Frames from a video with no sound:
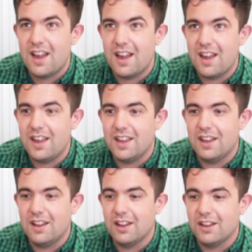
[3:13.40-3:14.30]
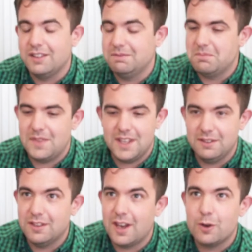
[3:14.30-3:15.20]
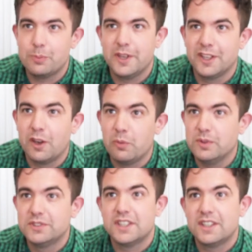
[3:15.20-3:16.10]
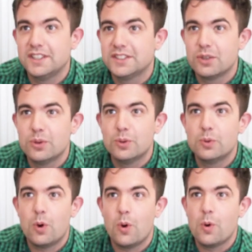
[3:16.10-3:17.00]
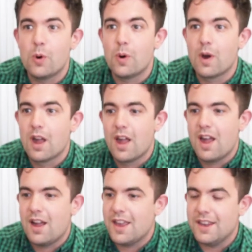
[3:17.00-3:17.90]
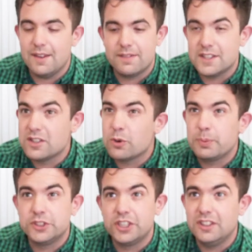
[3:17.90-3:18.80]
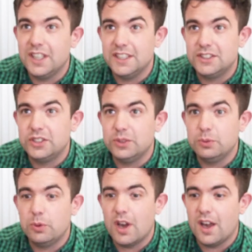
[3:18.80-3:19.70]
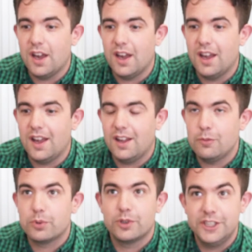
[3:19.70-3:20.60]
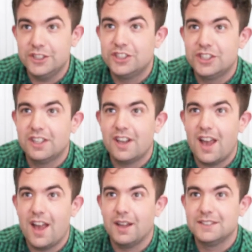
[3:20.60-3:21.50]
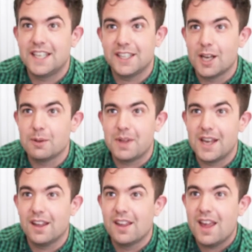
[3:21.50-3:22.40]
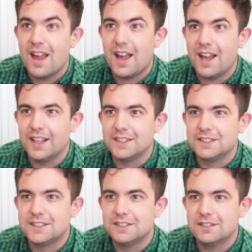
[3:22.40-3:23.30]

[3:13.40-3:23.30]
uh, like even helping with Sunday school or if there's an opportunity to uh, preach, uh, take up that. And